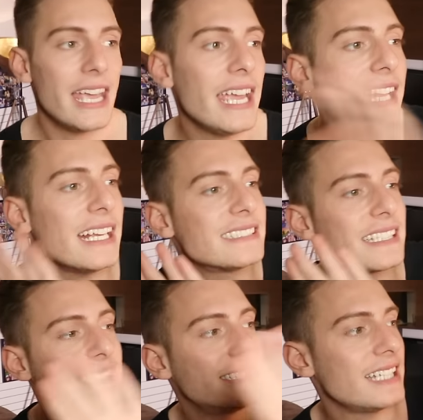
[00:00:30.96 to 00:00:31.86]
It is
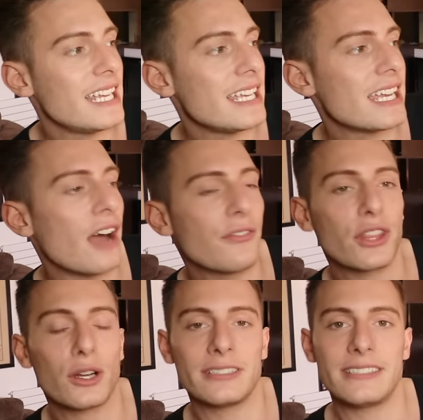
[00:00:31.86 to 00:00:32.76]
a sea of
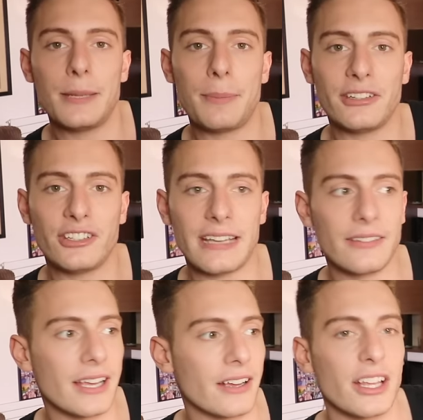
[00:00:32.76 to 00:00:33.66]
thirsty bitches
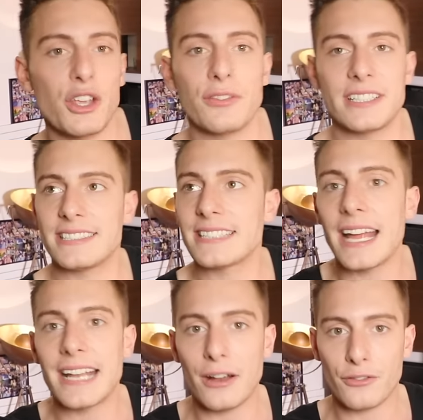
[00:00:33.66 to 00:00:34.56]
out there that you have to
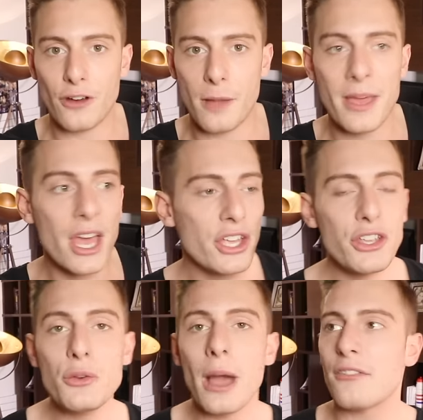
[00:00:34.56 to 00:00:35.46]
stand out from.
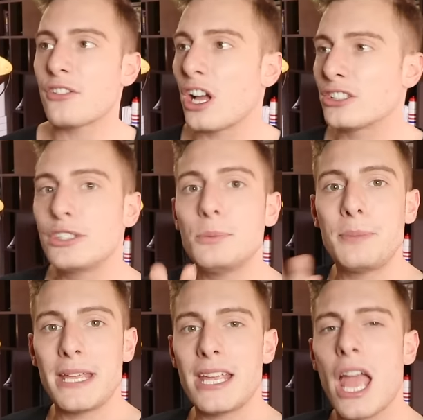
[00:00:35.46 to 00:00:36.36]
You have got to
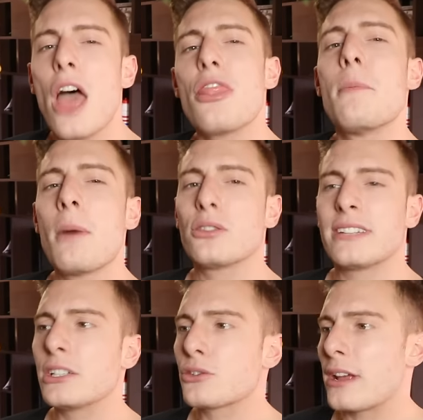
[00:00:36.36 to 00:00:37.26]
be the most
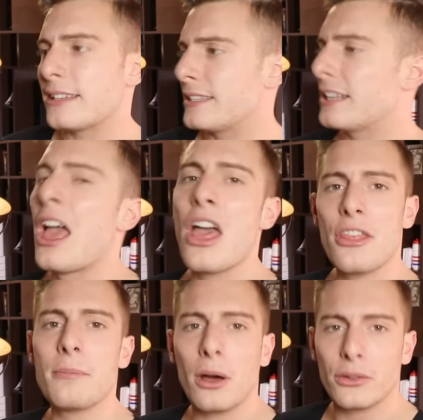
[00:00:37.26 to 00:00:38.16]
interesting,
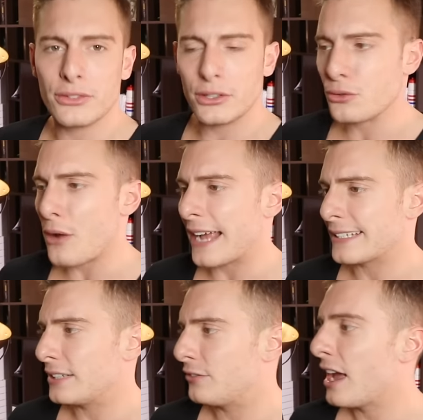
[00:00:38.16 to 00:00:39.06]
the most
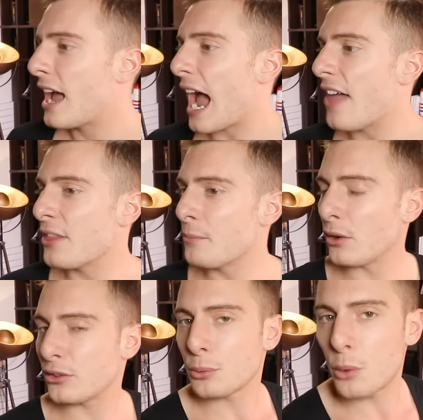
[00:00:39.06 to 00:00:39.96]
attractive, and the
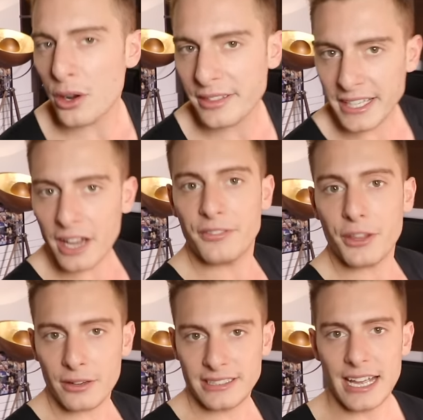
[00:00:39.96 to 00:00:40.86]
most worthy of
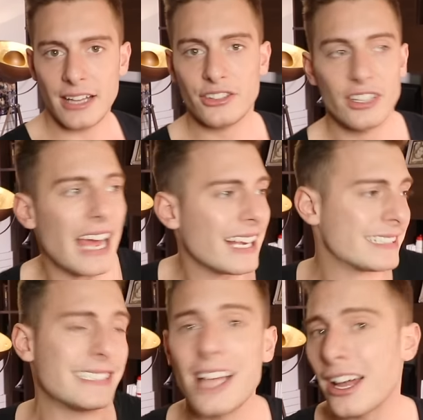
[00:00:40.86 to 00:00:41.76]
their attention. And
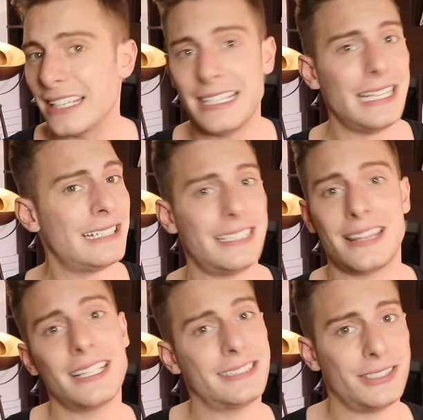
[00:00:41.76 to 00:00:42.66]
it's not an easy
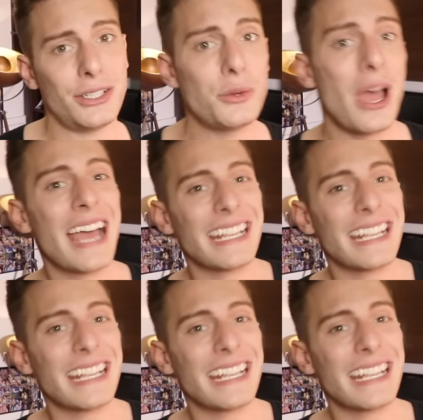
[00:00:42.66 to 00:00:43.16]
thing to do.